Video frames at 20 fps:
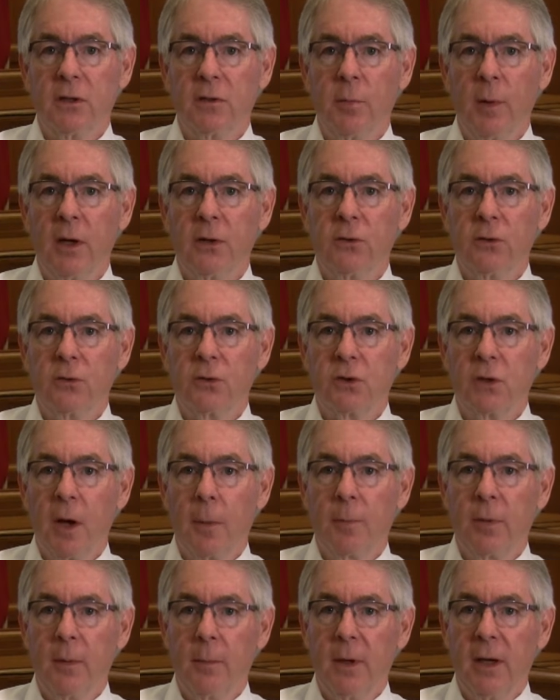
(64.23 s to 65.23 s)
is meant to
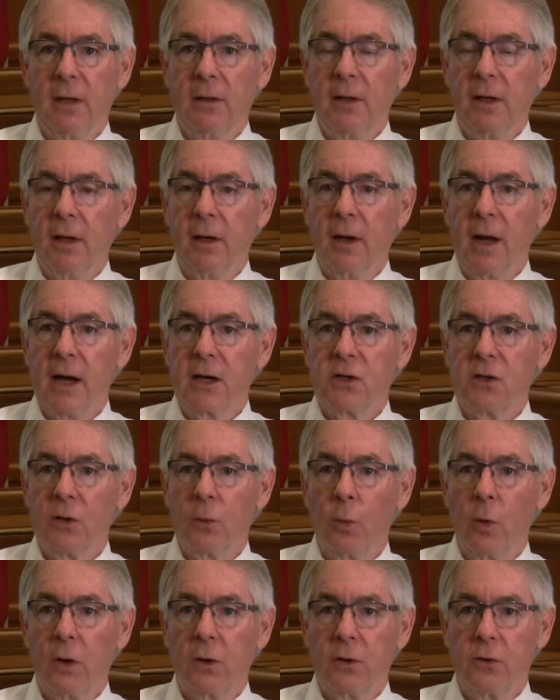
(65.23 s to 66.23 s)
supplement the
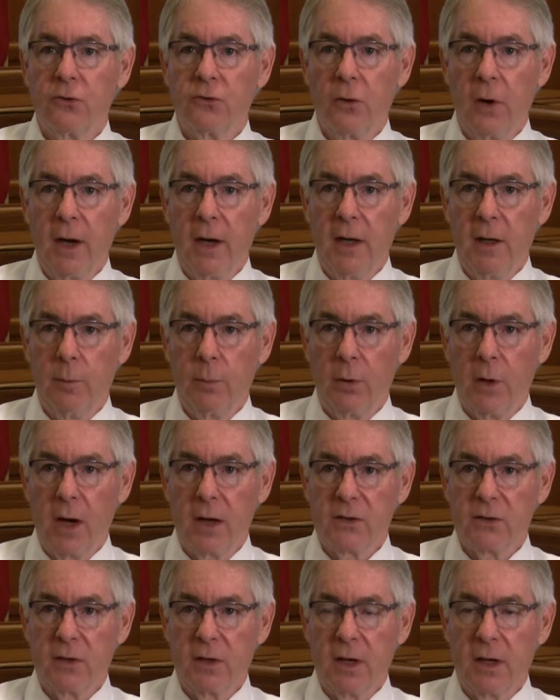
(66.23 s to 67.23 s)
election worker training
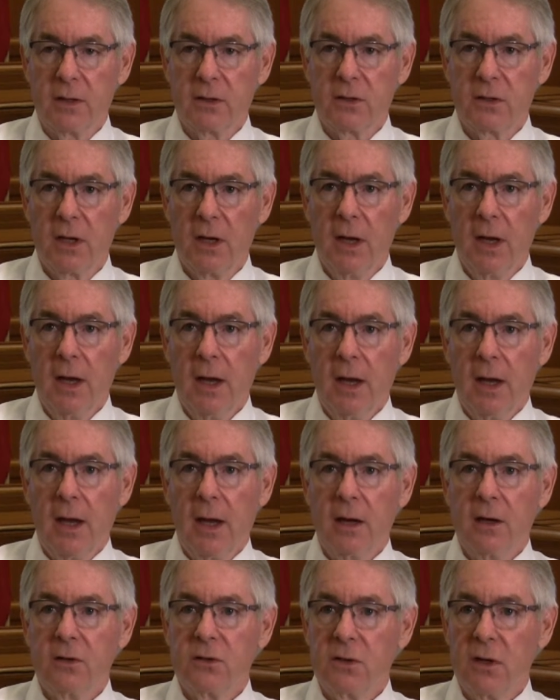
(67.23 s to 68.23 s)
process
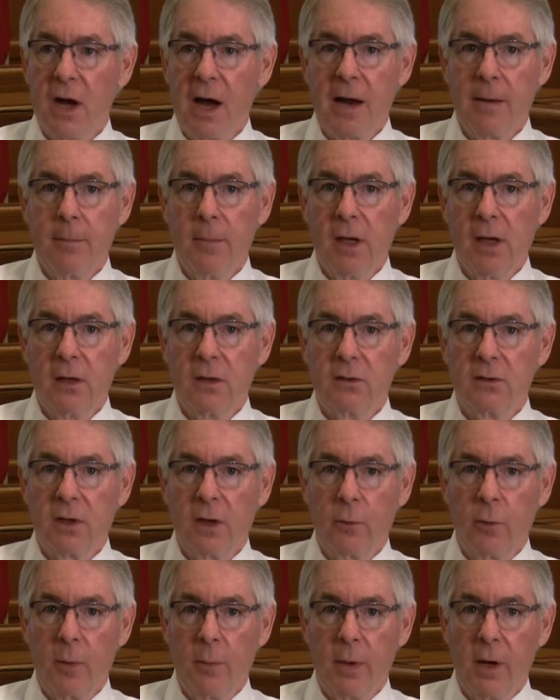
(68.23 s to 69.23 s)
and is not meant as
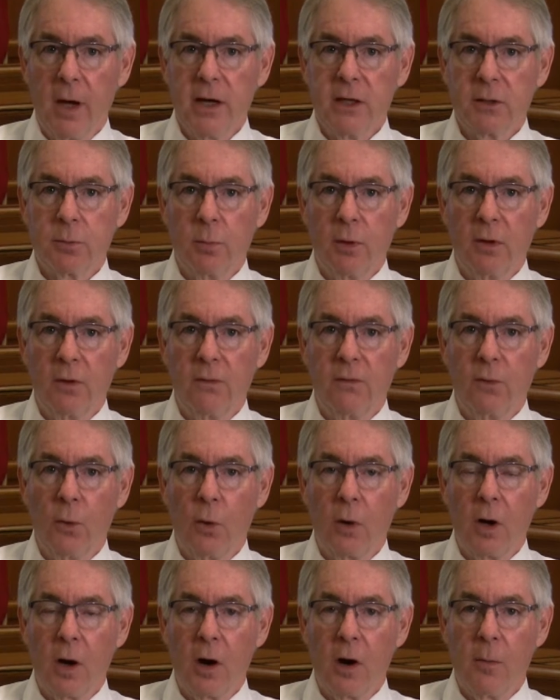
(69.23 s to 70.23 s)
a replacement
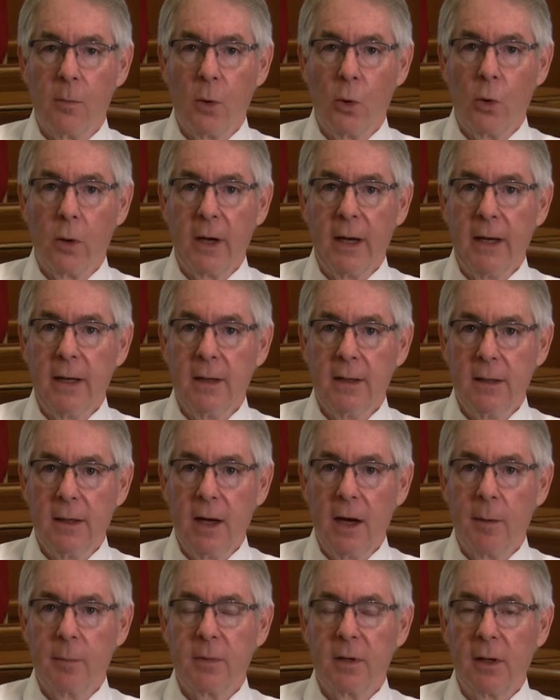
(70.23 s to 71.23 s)
for our more
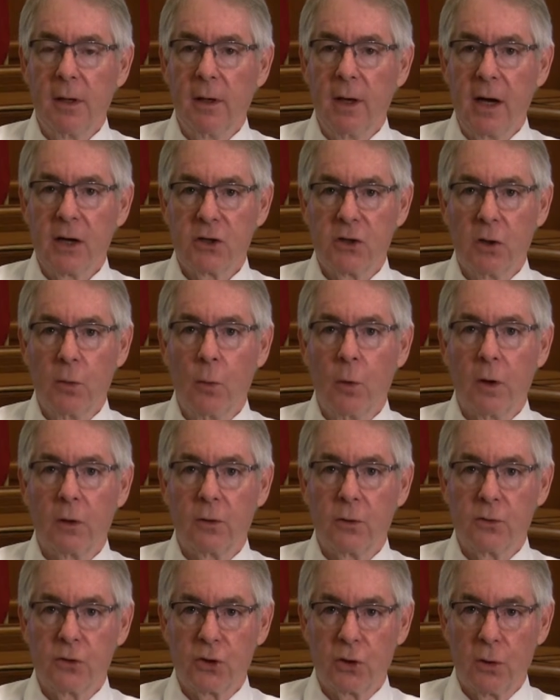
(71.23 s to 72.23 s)
in-depth election
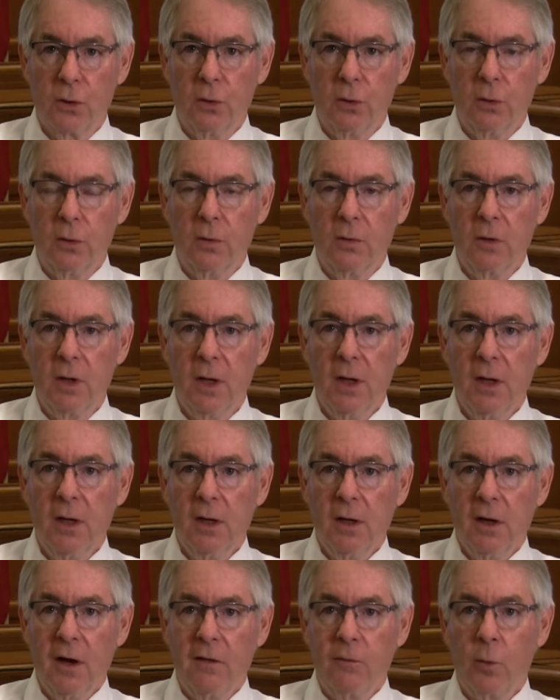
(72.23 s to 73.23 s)
worker school,
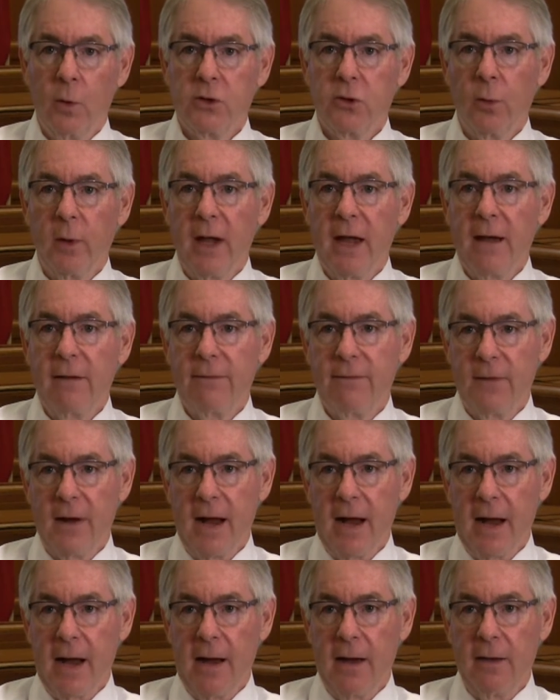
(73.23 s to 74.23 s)
of which we have
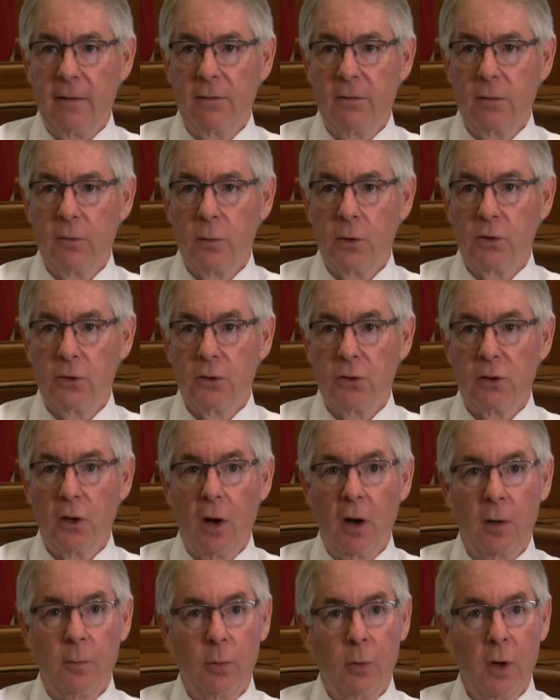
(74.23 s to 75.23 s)
5, which are
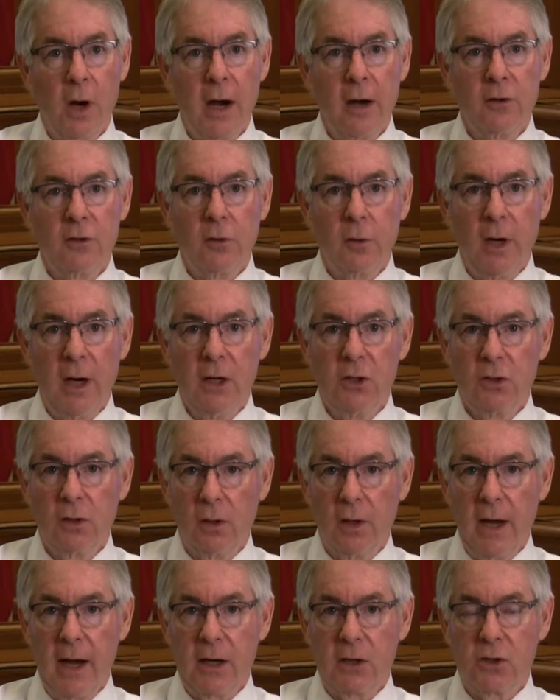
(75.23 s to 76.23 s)
taught prior to each
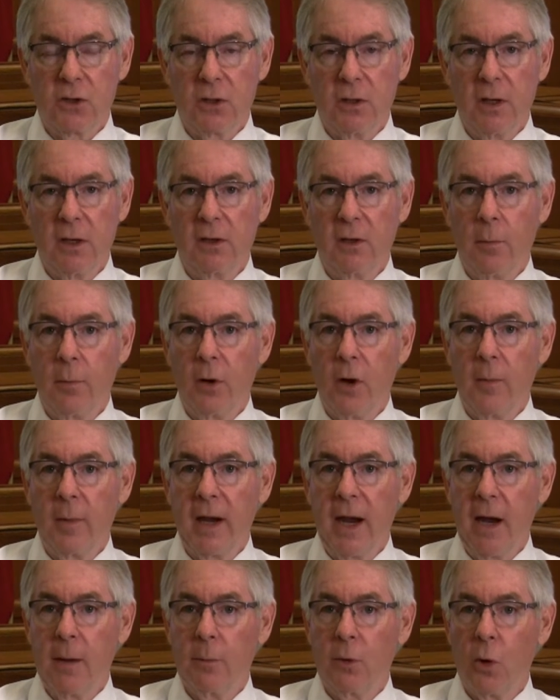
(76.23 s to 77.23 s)
election at the
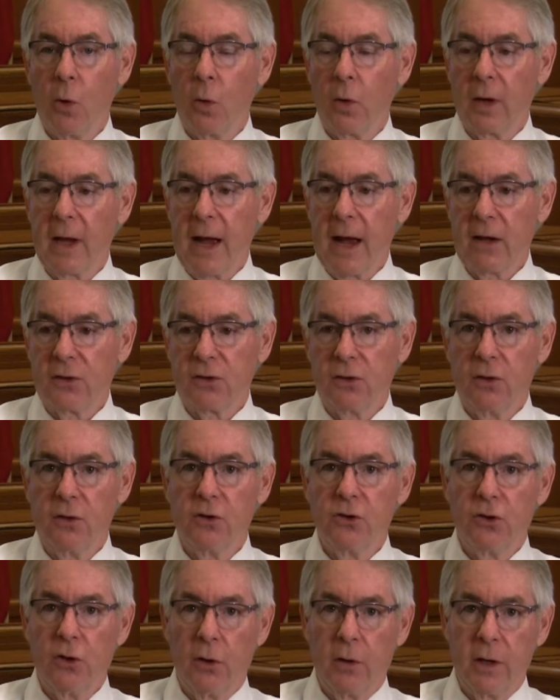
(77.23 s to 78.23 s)
Birmingham Courthouse in
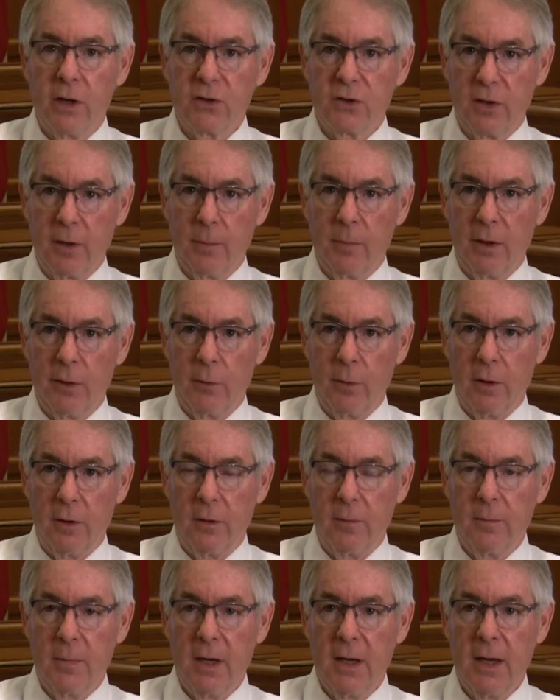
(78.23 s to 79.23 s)
the Jury Assembly
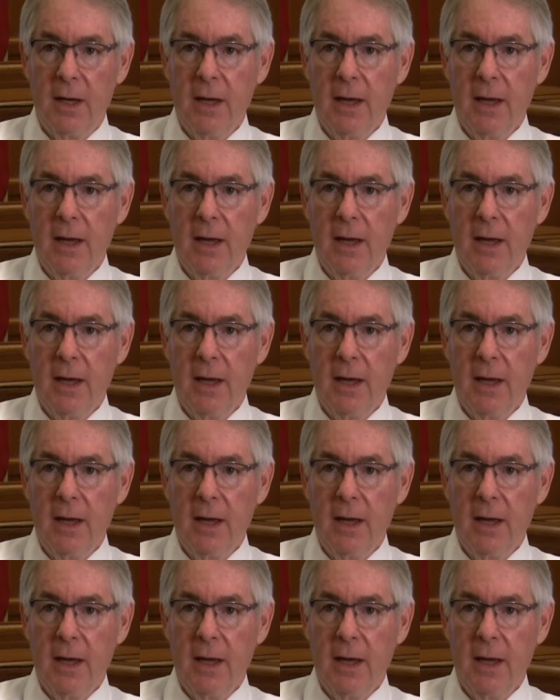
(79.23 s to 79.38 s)
Room,